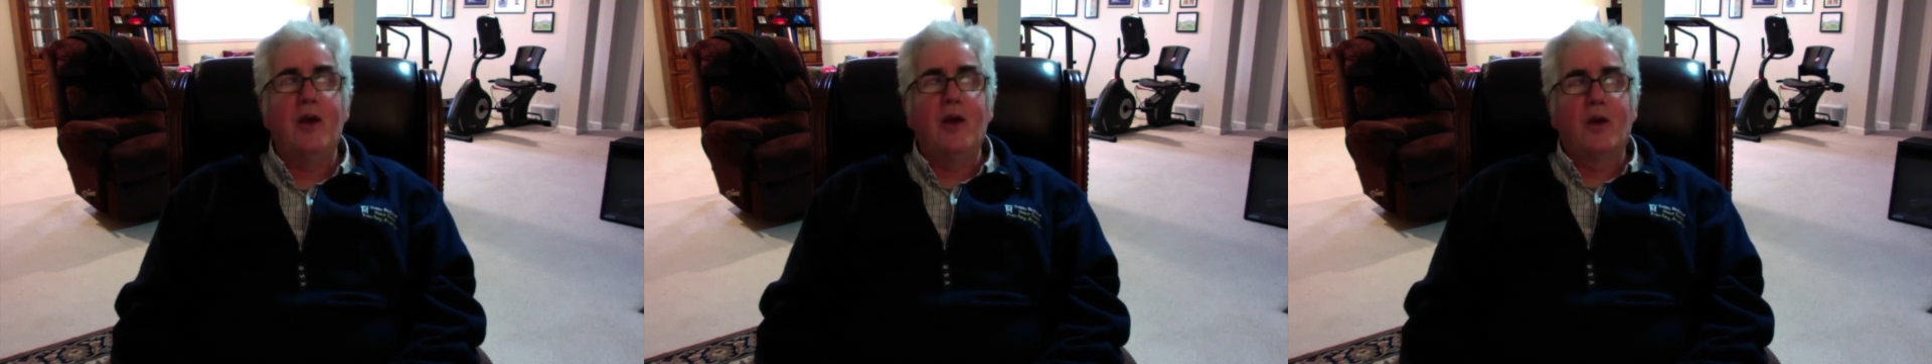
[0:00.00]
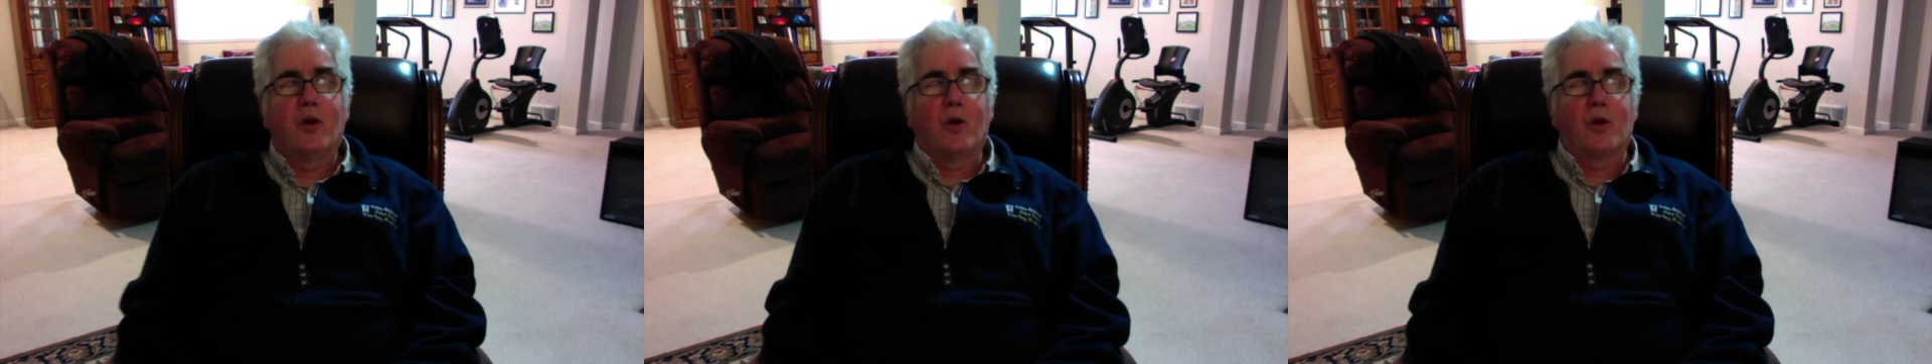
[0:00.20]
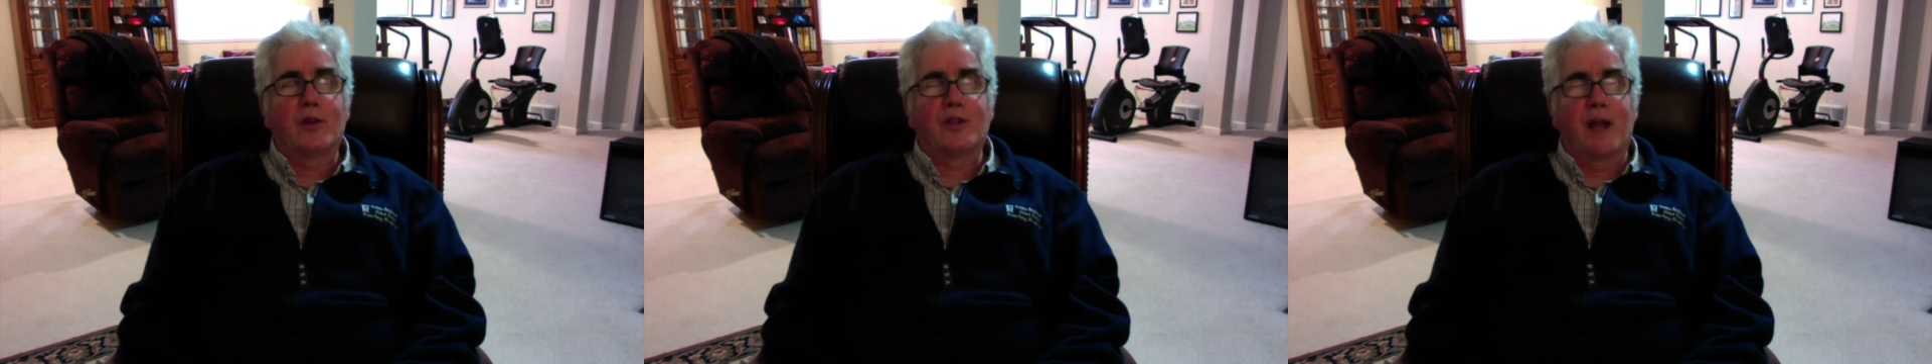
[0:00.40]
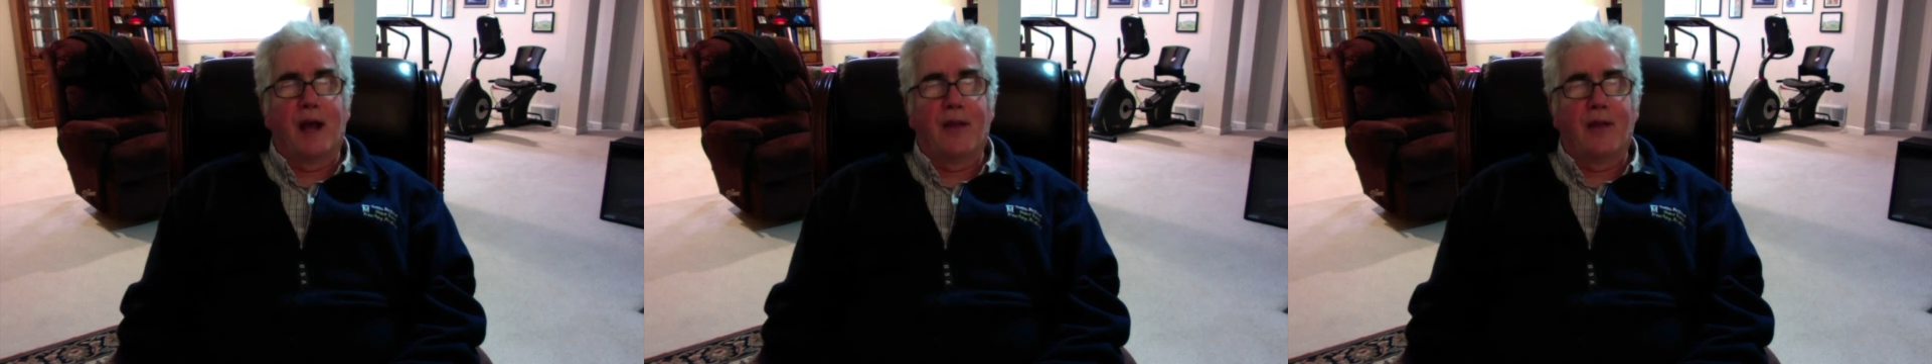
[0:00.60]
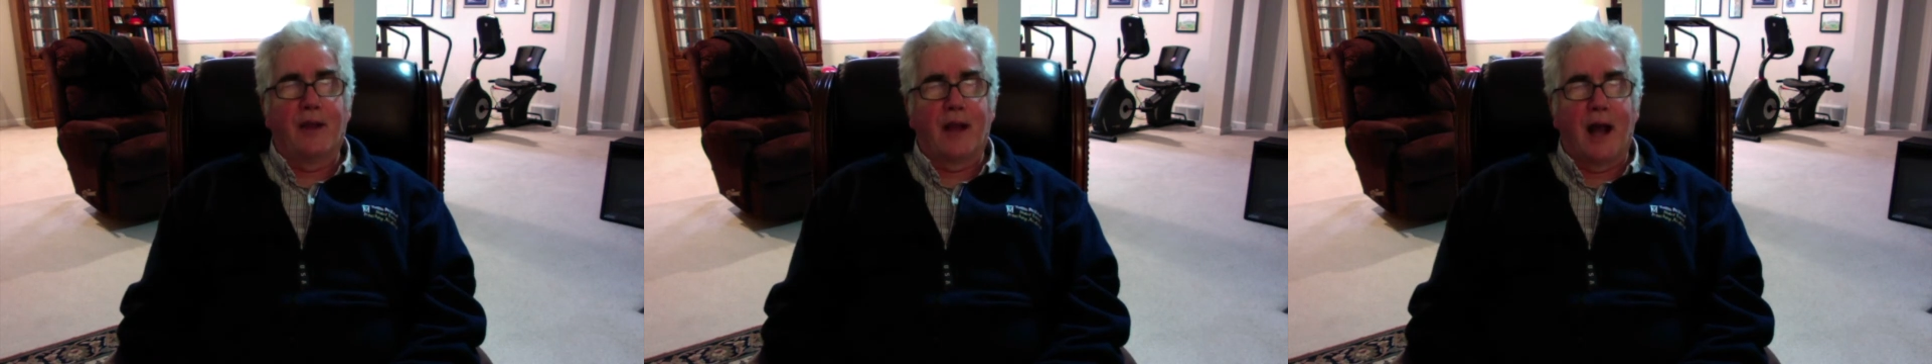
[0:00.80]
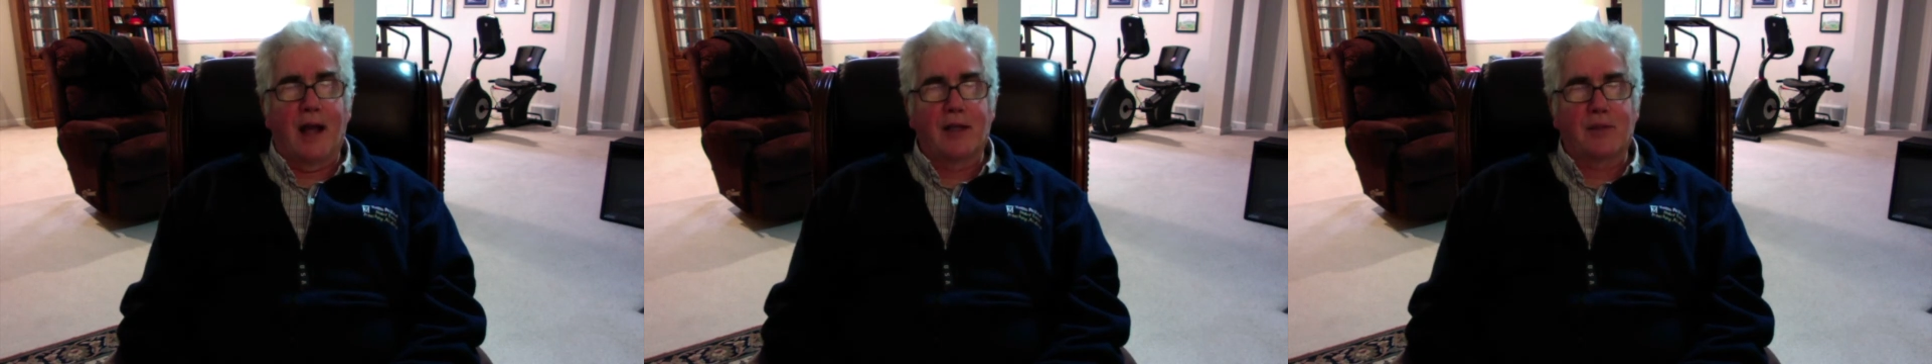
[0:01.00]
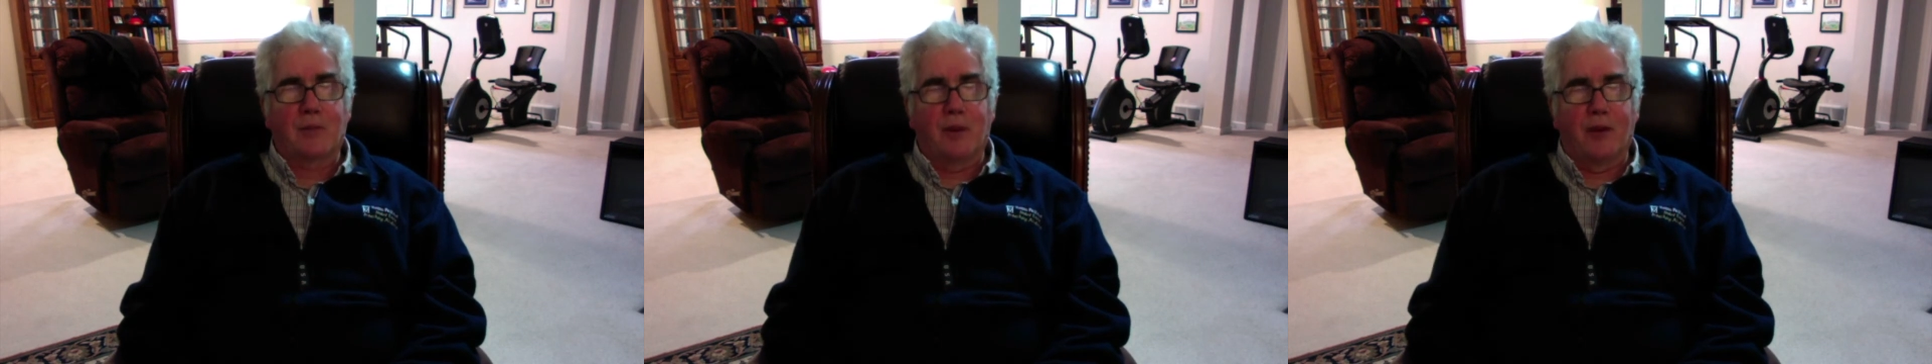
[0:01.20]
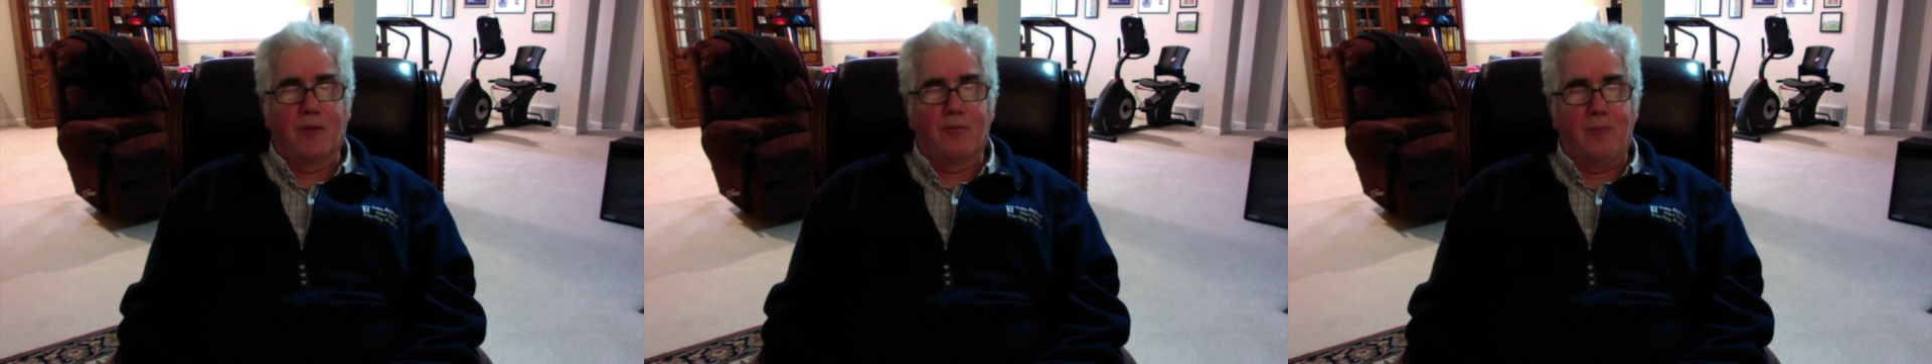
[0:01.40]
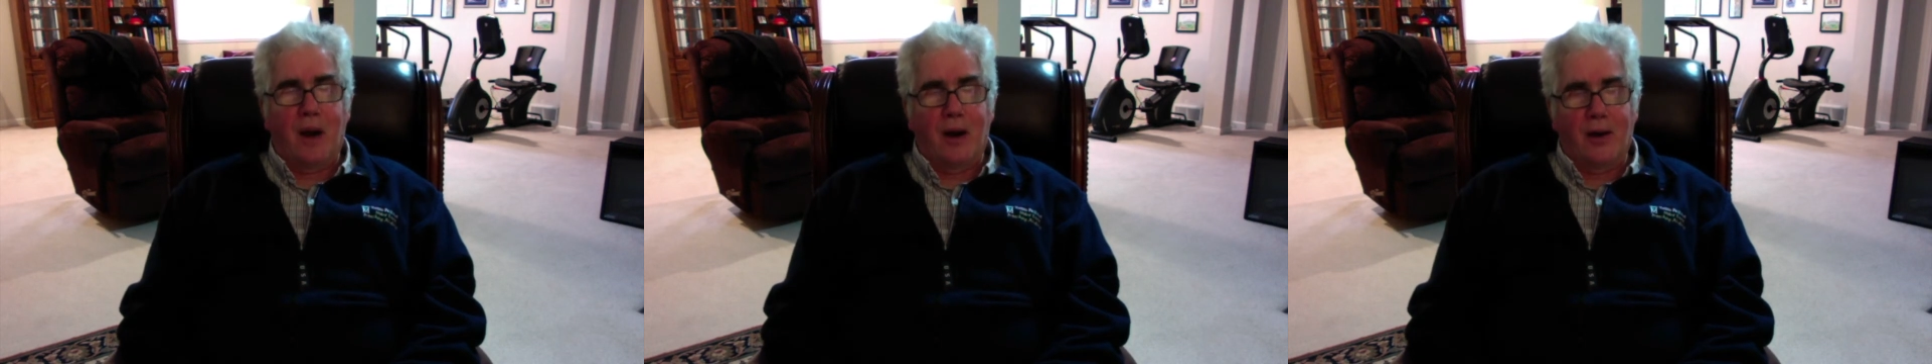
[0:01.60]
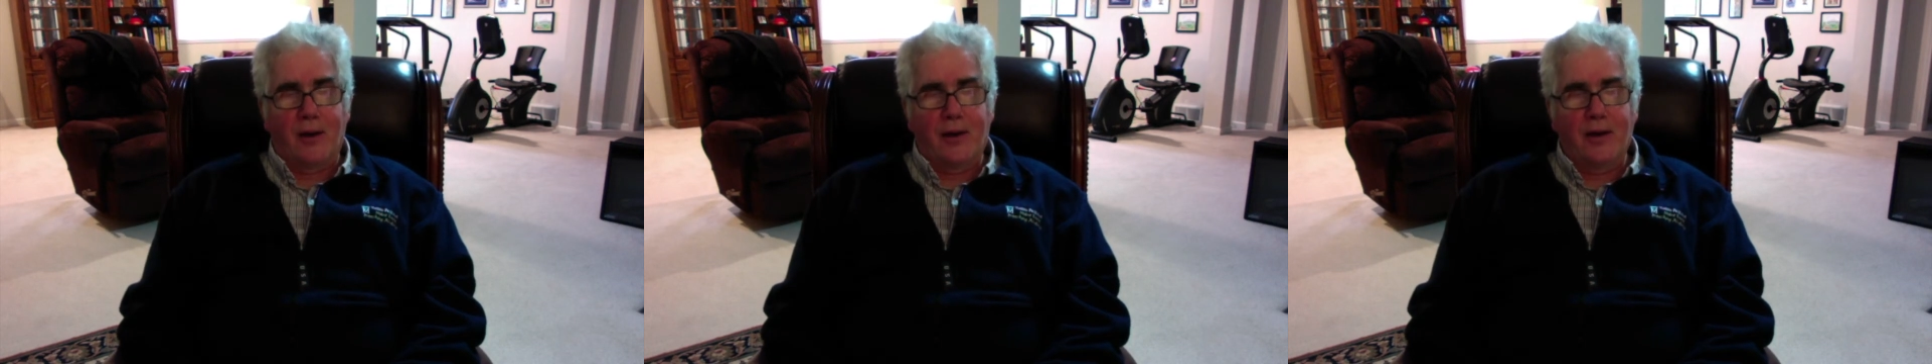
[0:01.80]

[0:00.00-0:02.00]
course on the Gospel of Mark,